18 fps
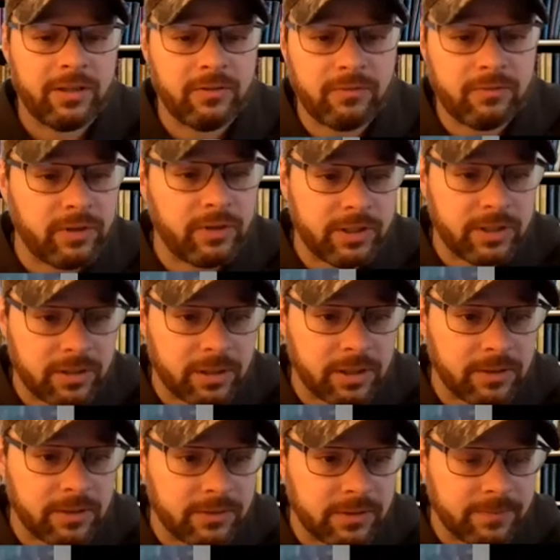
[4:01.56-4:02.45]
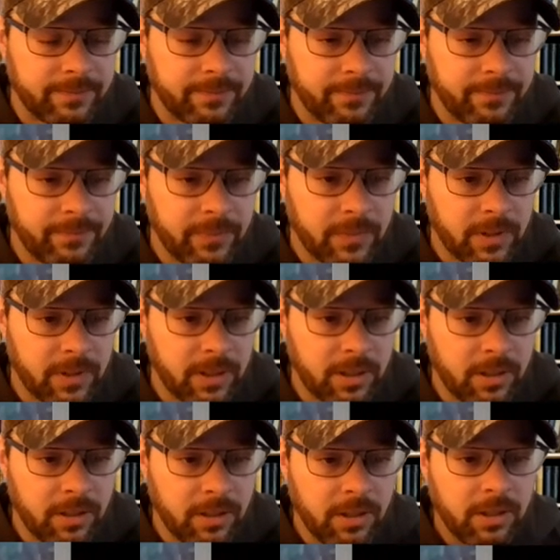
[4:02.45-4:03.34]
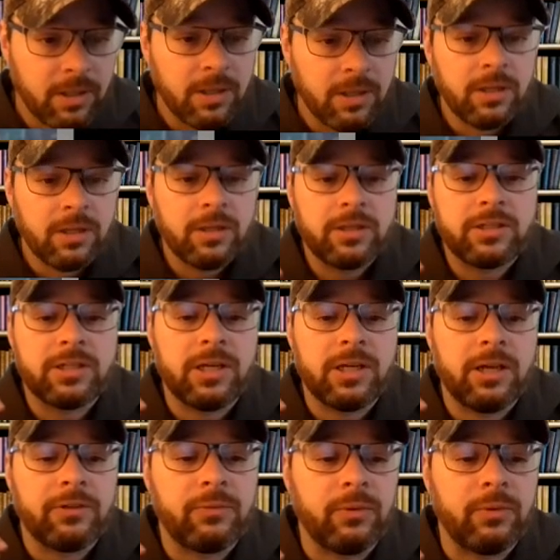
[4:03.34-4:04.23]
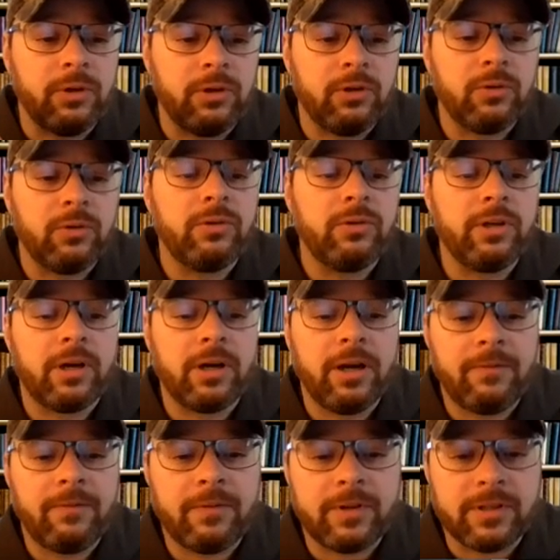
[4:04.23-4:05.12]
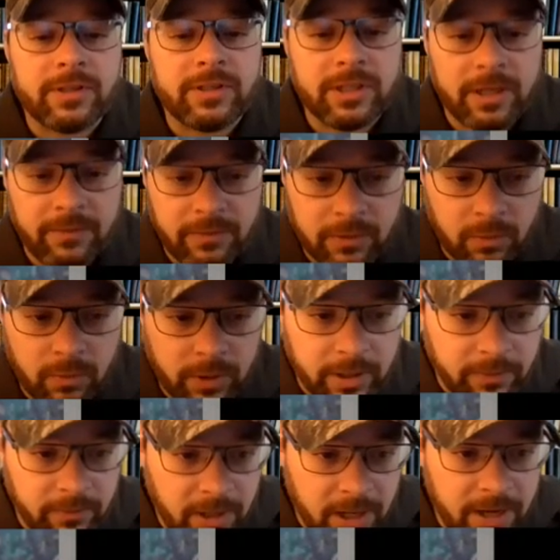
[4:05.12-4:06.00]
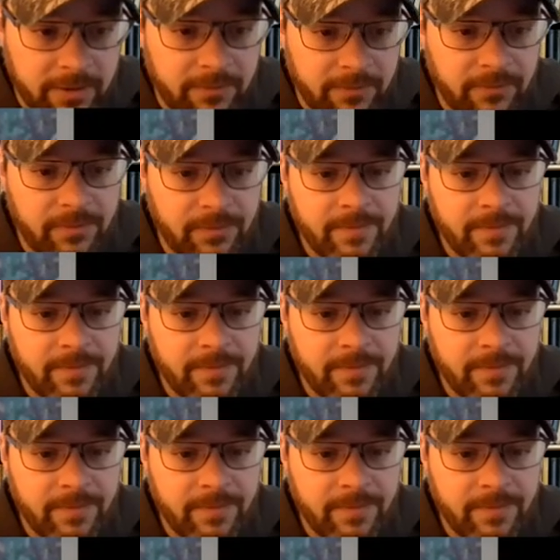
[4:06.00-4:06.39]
to free slaves. The South renewed their effort to save their way of life.